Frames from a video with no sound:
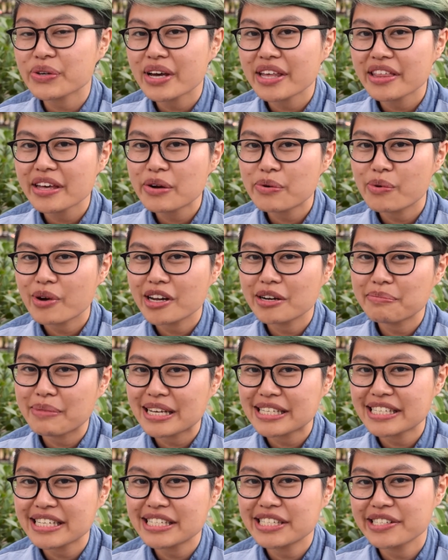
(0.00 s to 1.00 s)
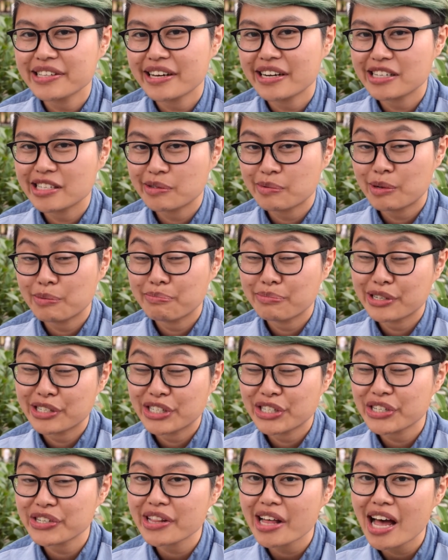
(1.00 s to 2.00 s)
So I think one message that has been
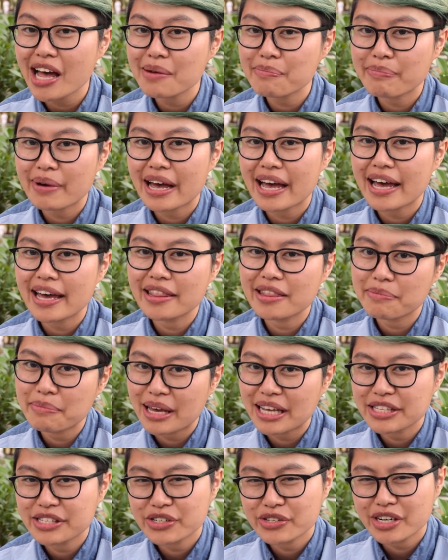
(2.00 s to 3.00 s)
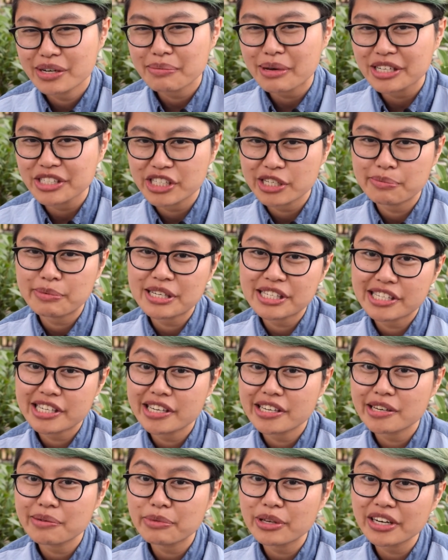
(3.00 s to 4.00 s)
pushed a lot by the mainstream
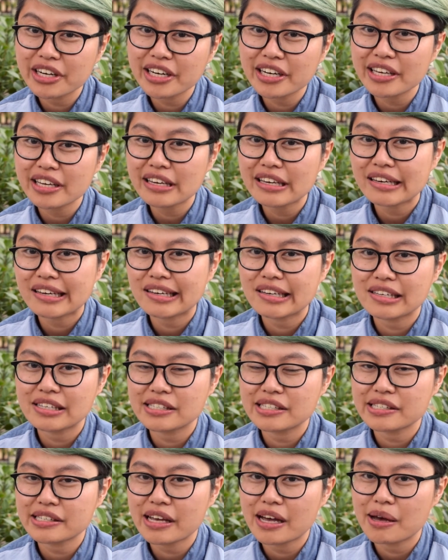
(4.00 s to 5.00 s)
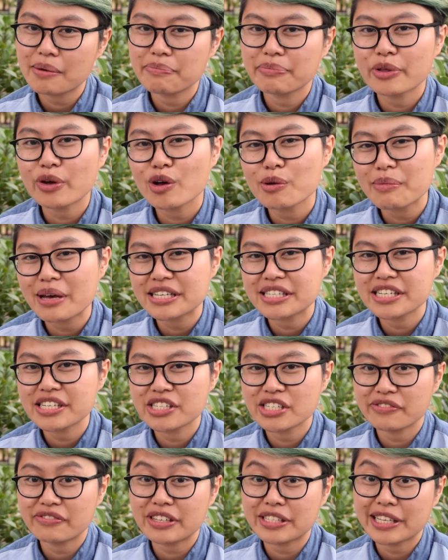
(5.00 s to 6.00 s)
LGBT community is the whole
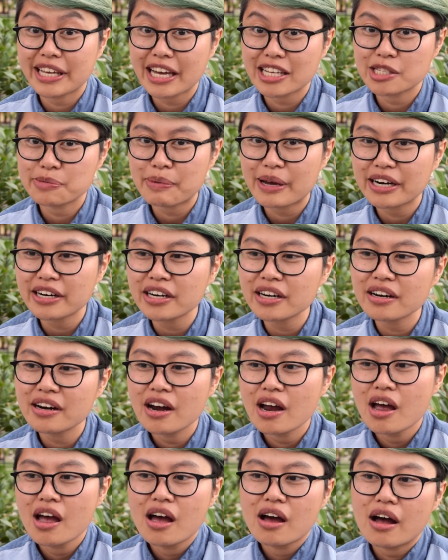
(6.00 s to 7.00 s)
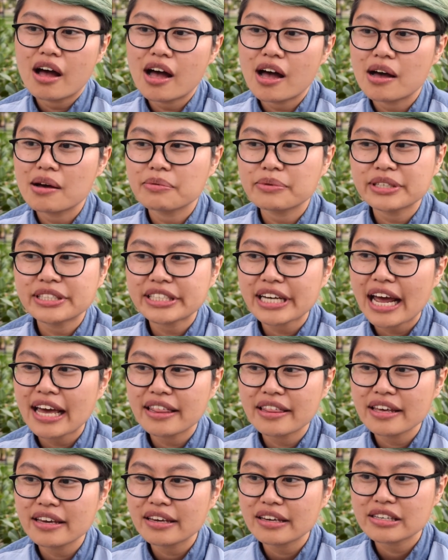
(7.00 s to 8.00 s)
message of it gets better, which
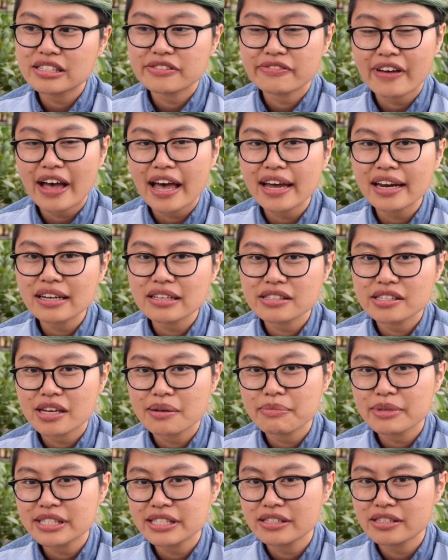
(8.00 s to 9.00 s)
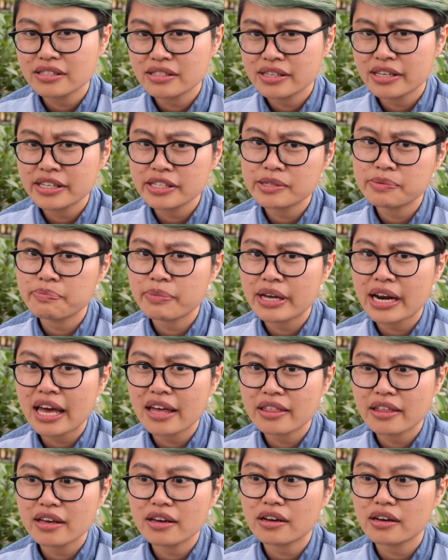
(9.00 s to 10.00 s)
I think is fine in some instances, but
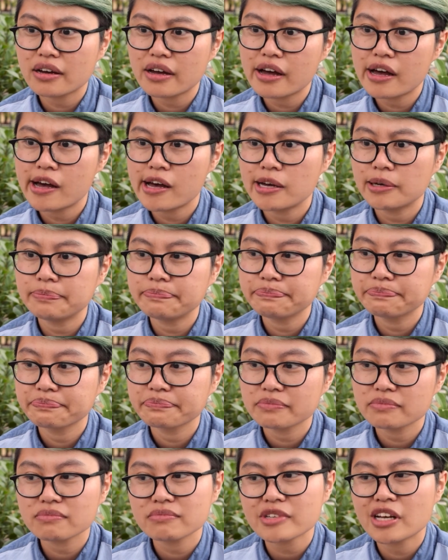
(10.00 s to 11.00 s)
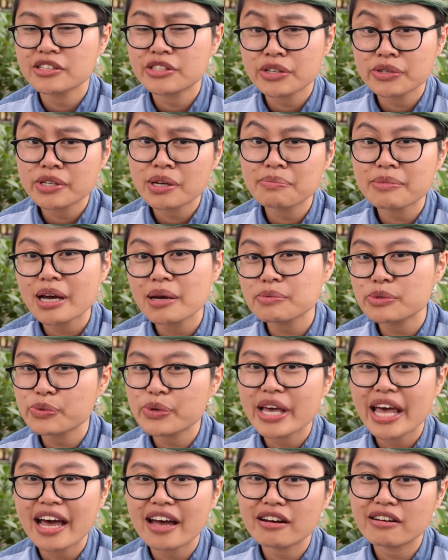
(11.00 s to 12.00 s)
I think also sometimes
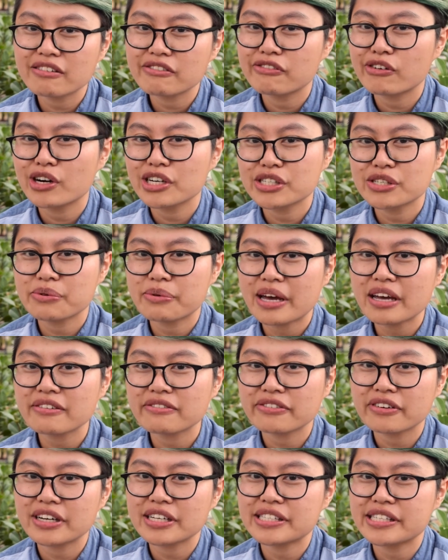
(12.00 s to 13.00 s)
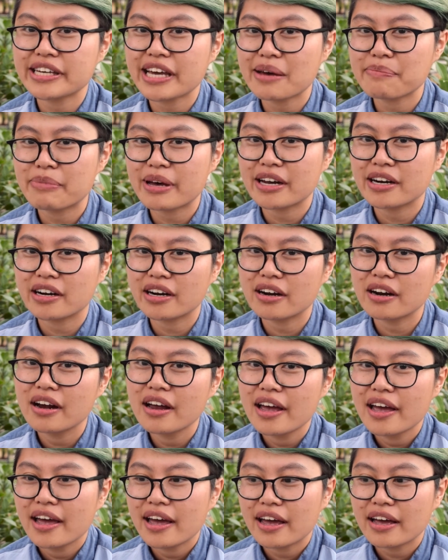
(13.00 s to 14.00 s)
we can't afford to wait for it to get better.
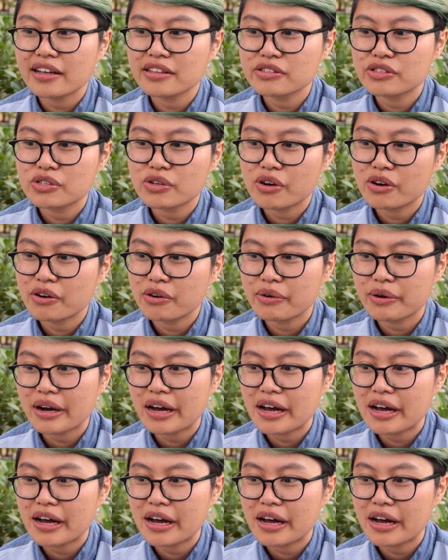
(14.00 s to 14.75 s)
And so